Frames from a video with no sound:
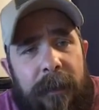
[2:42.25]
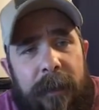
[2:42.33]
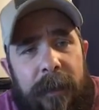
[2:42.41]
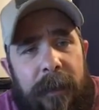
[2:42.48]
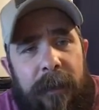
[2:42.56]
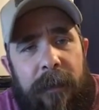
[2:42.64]

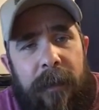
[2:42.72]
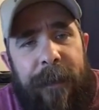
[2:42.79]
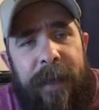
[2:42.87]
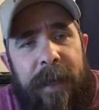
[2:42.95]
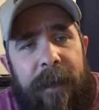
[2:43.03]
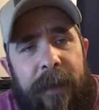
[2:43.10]
You know, I
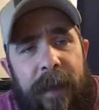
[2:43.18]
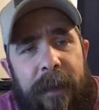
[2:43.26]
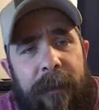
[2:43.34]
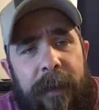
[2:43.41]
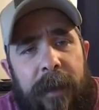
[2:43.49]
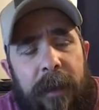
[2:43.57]
mean, I've
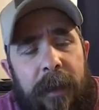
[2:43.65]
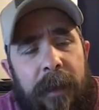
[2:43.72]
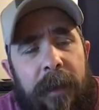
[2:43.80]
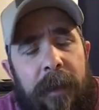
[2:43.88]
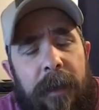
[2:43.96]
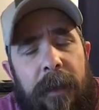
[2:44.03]
had
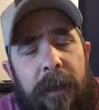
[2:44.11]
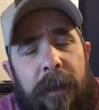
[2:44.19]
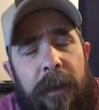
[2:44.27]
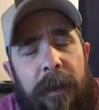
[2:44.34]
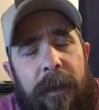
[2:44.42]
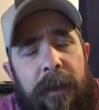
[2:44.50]

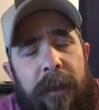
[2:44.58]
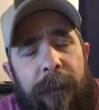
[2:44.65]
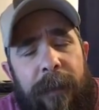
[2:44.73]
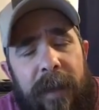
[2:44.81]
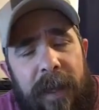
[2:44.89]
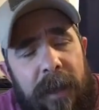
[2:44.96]
the
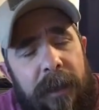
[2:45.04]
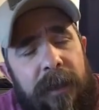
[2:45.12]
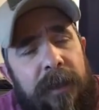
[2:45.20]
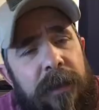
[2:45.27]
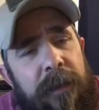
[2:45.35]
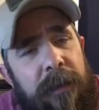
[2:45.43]

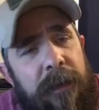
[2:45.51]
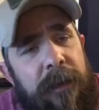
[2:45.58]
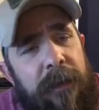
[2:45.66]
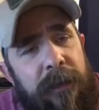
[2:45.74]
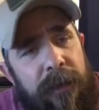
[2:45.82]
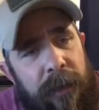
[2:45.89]
biggest
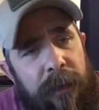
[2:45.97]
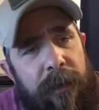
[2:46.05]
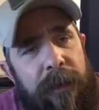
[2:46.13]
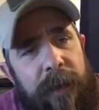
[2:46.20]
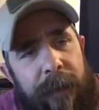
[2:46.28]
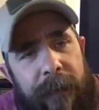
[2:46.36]

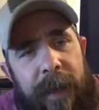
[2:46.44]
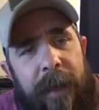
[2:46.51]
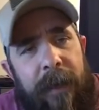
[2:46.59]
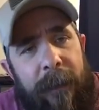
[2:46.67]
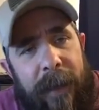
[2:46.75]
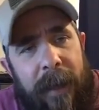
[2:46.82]
concerns I've
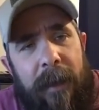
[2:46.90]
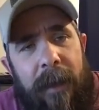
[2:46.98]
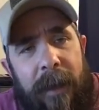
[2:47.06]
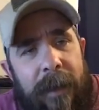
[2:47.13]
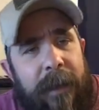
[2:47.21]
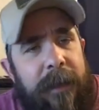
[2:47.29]
had about
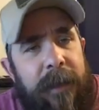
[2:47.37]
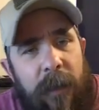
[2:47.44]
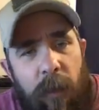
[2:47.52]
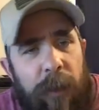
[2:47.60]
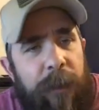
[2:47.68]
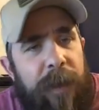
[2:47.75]
line is
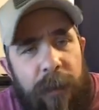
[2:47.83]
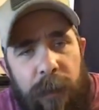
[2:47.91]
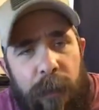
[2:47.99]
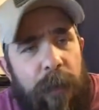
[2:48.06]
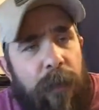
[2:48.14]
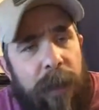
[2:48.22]
that when
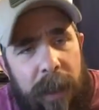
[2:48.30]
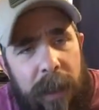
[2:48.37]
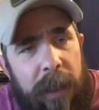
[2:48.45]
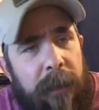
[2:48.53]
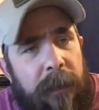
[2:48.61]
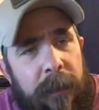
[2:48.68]
people do get
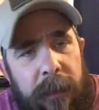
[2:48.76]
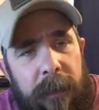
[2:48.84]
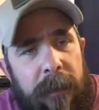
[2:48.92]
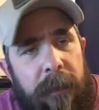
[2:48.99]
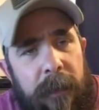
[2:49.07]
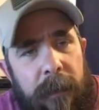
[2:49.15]
it,
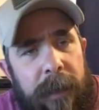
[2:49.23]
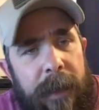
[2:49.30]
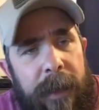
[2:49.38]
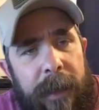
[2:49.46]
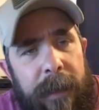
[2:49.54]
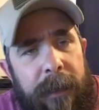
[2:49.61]

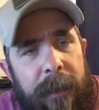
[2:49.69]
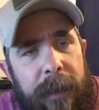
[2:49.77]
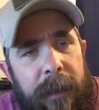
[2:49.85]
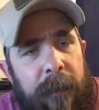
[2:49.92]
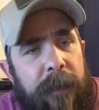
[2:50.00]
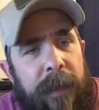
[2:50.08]
okay,
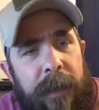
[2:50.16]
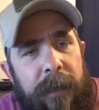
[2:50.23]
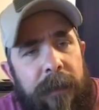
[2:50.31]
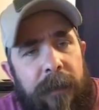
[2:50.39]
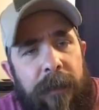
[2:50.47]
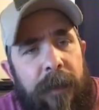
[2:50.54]
and they
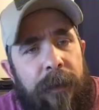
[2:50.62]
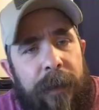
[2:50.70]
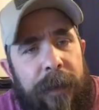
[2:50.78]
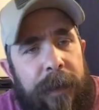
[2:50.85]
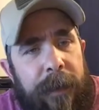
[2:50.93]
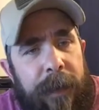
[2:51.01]
do go
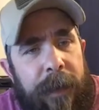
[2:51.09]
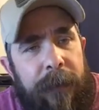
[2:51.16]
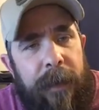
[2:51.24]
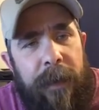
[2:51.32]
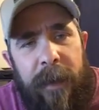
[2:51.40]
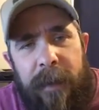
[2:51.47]
in there and they
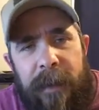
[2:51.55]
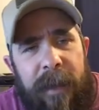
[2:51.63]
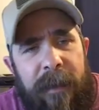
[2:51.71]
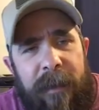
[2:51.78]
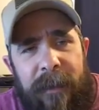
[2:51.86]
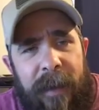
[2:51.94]
figure out,
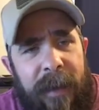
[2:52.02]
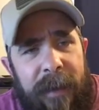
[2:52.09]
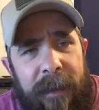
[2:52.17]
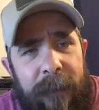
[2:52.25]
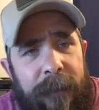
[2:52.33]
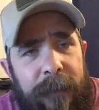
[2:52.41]
take your
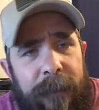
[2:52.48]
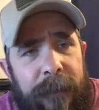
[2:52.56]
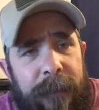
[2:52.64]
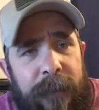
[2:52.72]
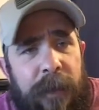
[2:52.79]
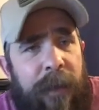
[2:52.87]
time,
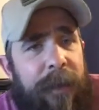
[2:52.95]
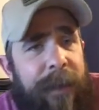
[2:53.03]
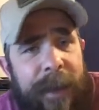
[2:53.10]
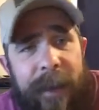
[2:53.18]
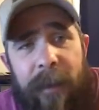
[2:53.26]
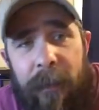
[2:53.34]
start
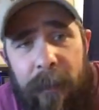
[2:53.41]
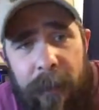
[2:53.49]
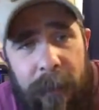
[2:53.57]
now,